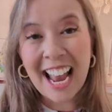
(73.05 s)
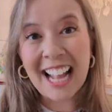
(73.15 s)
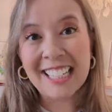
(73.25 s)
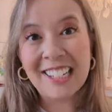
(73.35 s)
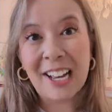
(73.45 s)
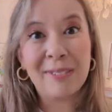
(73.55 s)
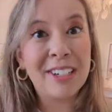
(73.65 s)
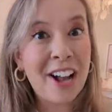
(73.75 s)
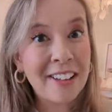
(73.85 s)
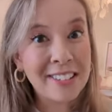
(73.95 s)
and so I'm
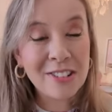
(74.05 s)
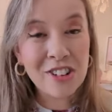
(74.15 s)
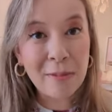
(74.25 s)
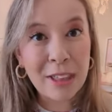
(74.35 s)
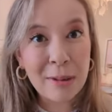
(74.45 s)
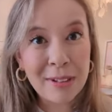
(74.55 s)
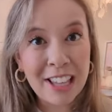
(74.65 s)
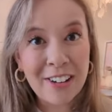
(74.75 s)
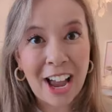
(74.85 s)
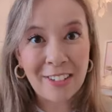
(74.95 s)
going to also drop that
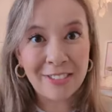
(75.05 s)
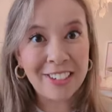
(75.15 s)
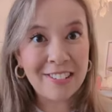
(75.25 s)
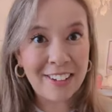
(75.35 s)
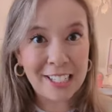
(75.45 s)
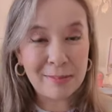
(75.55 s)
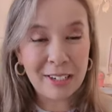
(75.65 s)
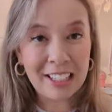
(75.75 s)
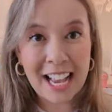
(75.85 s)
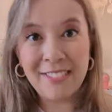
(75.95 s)
below after the
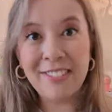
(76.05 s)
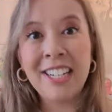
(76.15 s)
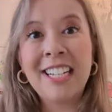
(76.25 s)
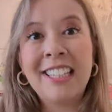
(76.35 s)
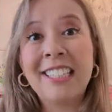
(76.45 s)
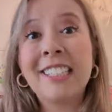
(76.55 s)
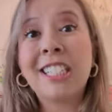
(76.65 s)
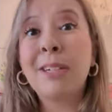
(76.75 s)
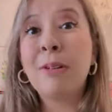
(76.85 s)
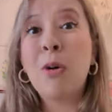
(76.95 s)
Facebook Live. This is
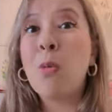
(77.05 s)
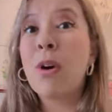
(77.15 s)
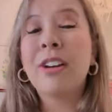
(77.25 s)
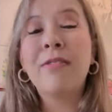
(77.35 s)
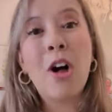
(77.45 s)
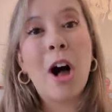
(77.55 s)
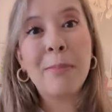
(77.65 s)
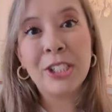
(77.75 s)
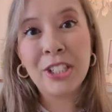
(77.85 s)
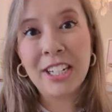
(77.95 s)
going to be a wonderful
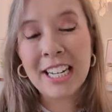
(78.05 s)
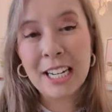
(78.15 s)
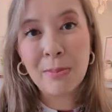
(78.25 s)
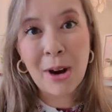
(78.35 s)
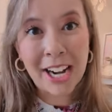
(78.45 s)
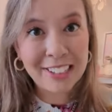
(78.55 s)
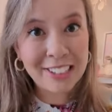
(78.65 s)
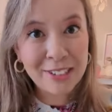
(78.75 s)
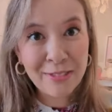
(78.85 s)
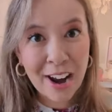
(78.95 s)
opportunity to practice
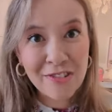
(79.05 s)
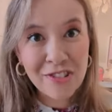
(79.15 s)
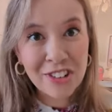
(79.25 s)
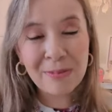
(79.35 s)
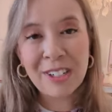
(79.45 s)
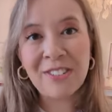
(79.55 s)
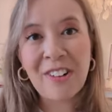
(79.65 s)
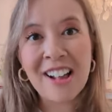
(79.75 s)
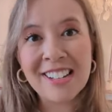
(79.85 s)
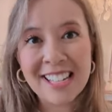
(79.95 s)
your French, your
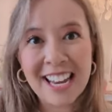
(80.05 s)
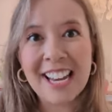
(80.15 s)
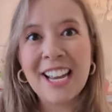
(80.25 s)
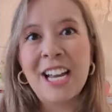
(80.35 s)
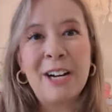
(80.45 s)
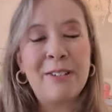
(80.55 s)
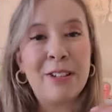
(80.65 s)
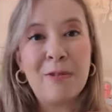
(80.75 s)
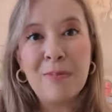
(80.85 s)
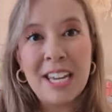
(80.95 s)
français,
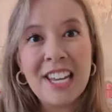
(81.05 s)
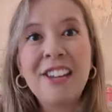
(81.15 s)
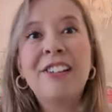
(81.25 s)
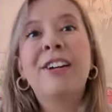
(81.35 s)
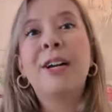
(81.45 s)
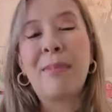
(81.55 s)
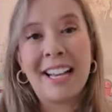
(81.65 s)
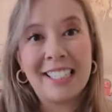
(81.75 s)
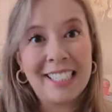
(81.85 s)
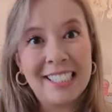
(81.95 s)
with me, my
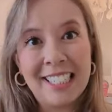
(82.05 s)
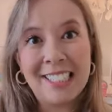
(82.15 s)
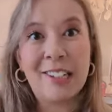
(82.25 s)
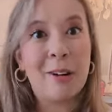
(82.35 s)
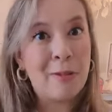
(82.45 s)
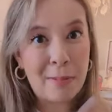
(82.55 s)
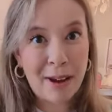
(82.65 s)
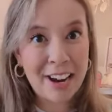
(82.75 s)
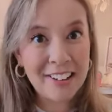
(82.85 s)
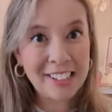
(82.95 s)
assistants right
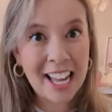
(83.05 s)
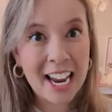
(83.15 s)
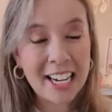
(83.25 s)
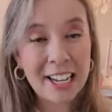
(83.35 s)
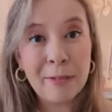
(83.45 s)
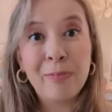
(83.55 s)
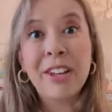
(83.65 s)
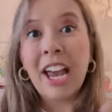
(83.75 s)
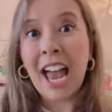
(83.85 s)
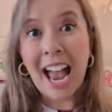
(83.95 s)
by your side.
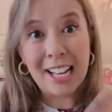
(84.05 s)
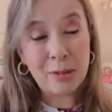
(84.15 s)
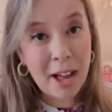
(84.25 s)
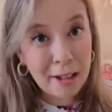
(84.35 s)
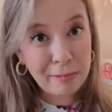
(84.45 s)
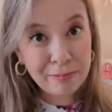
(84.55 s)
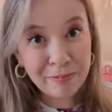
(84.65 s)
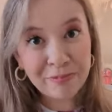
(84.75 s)
As well,